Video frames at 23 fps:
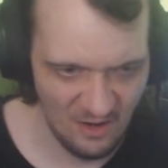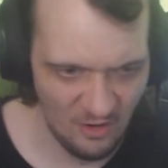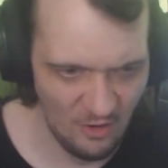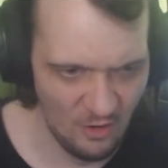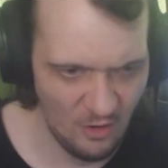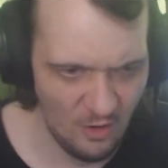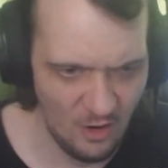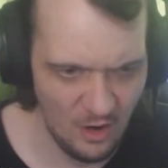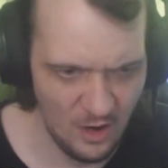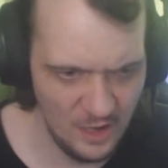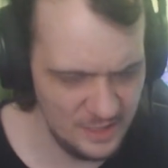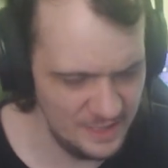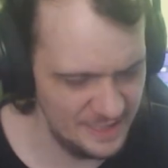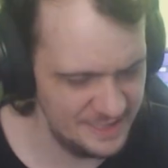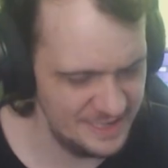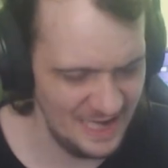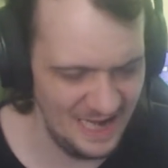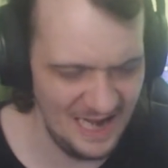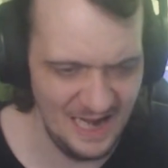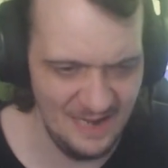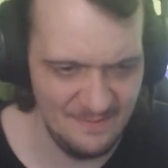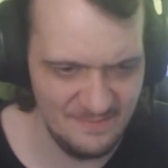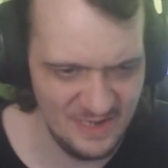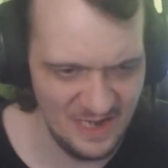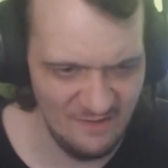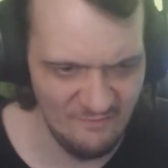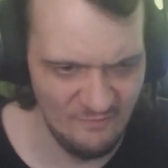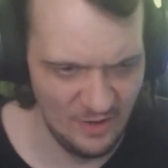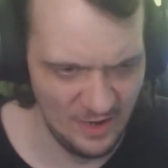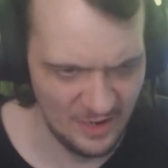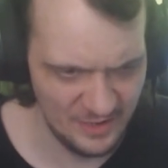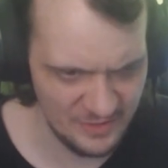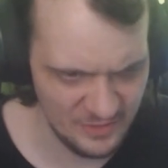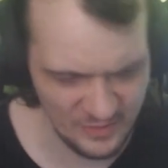all the time they
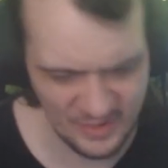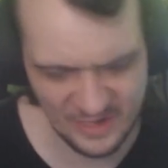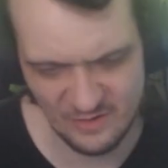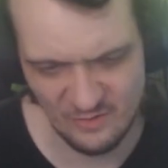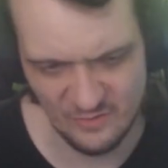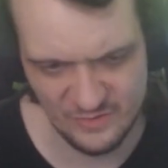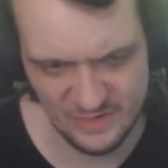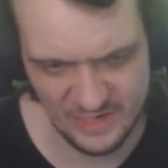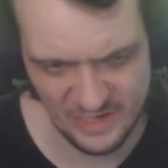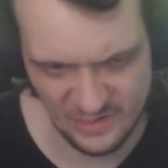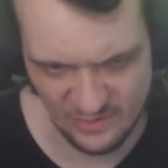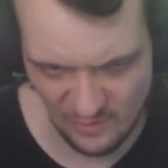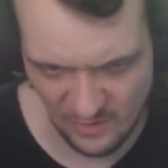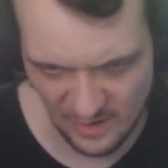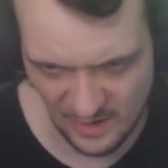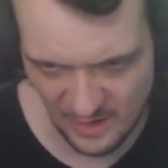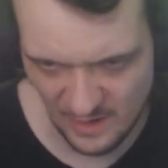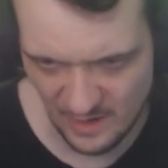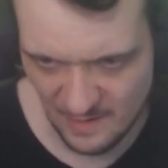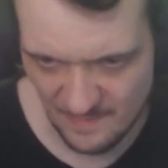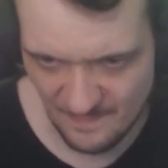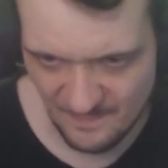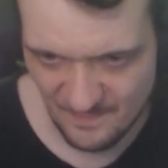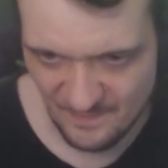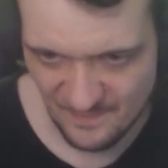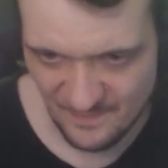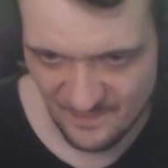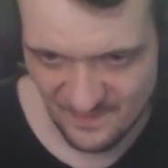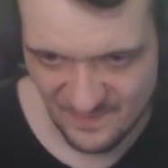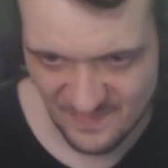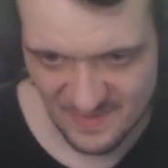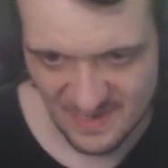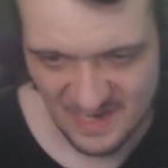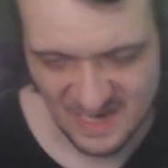were knocking on the door,
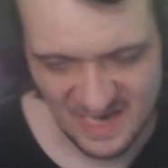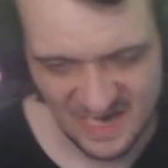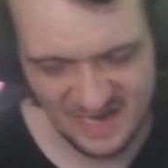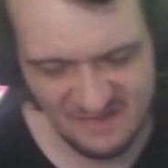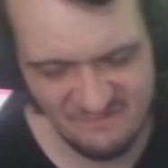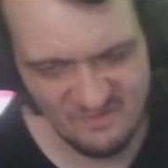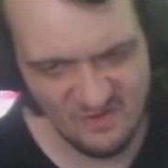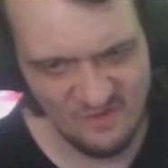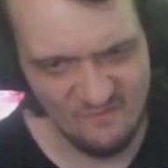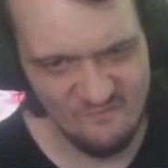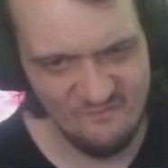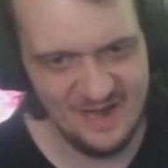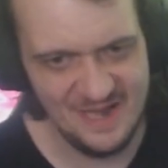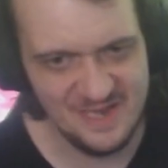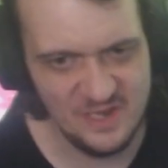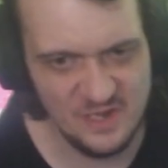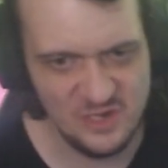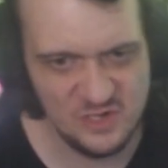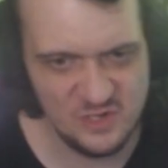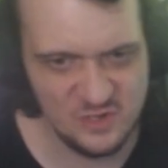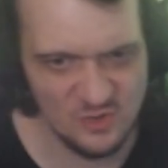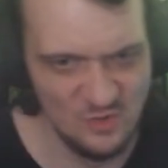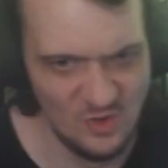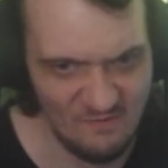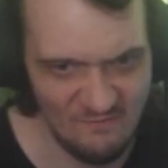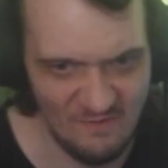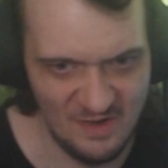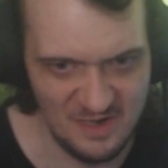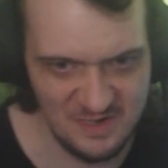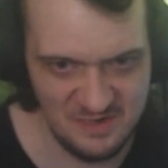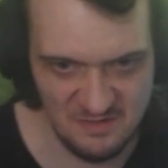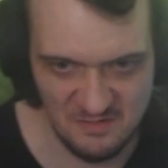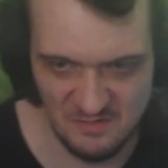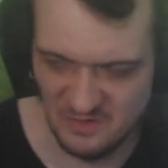even when the school
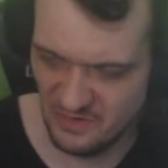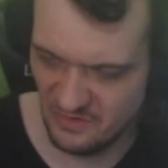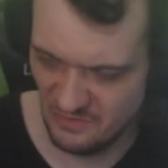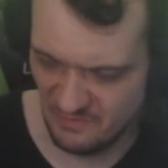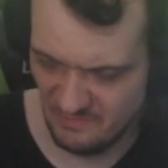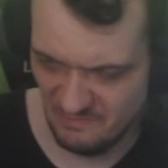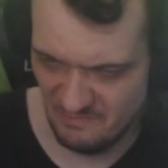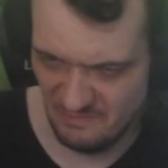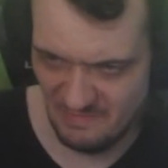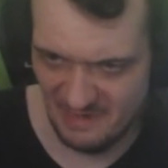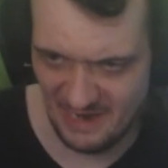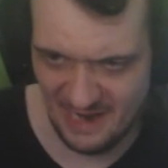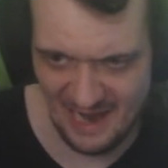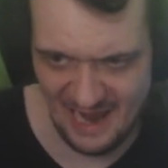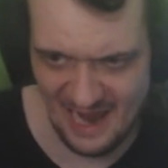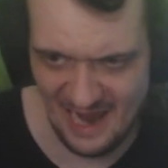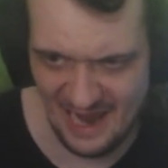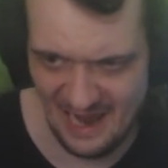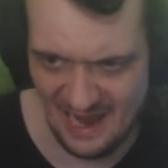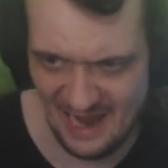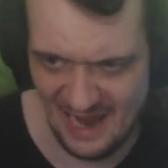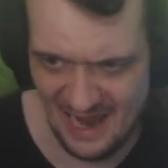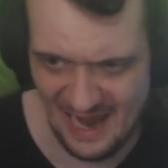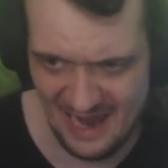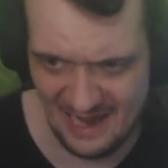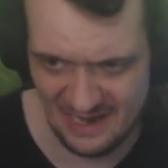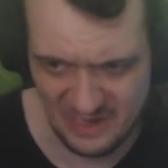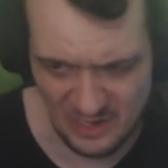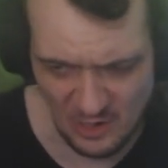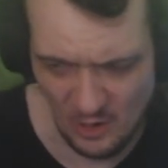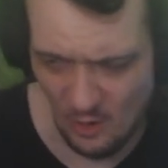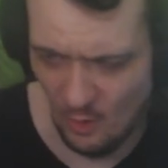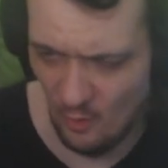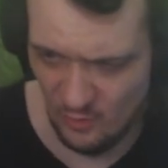was
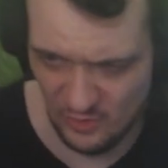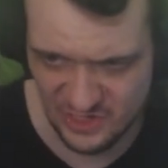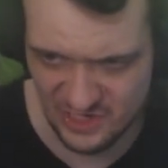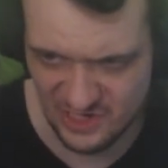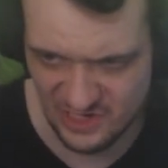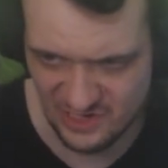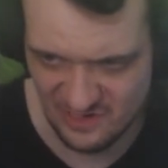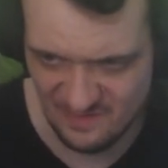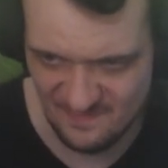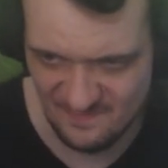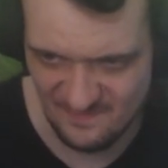closed.